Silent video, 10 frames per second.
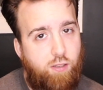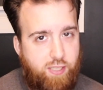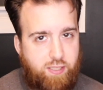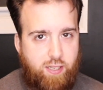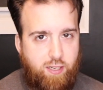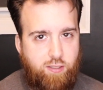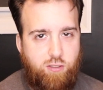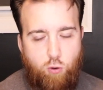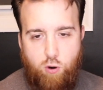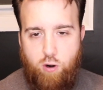
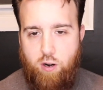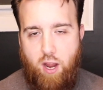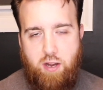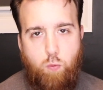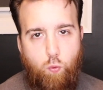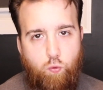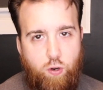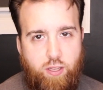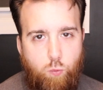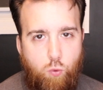discus or any
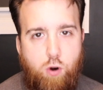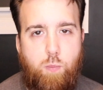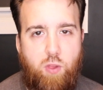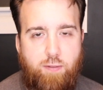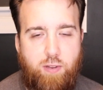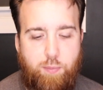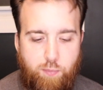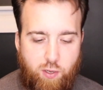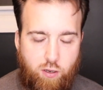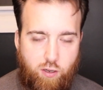really
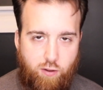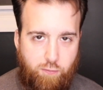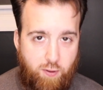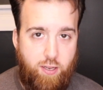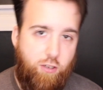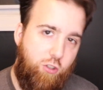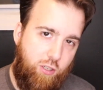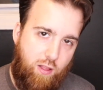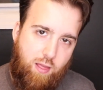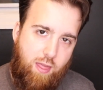warm-loving
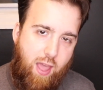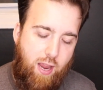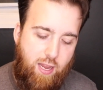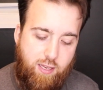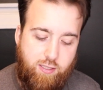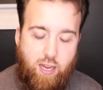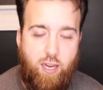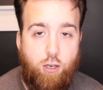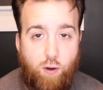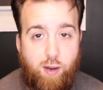fish, that is
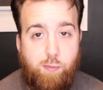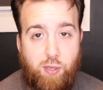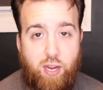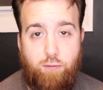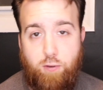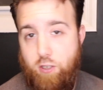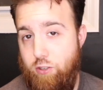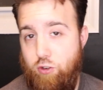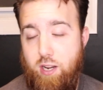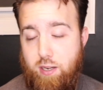a great plant for you
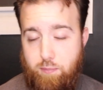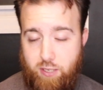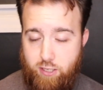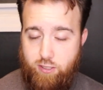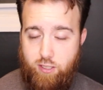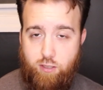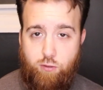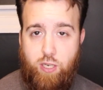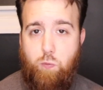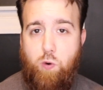to try because
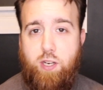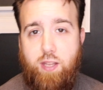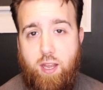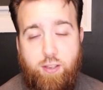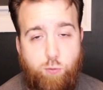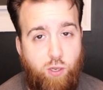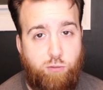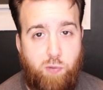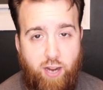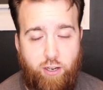it can work in that, as well
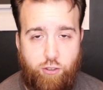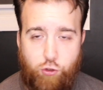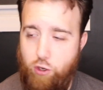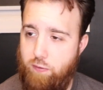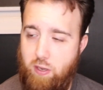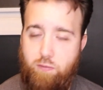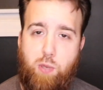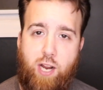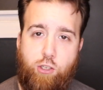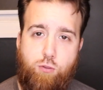as brackish. So if you have
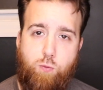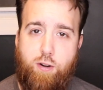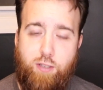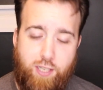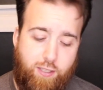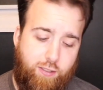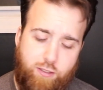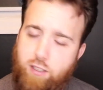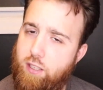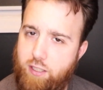brackish water
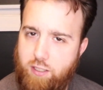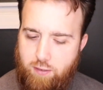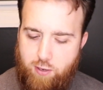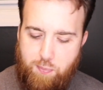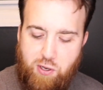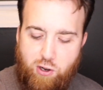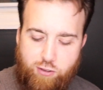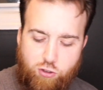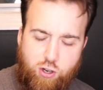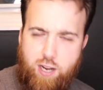tanks, give guppy
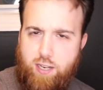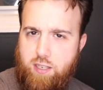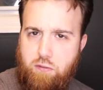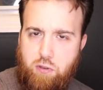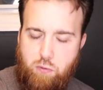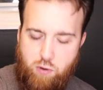grass a try. It could definitely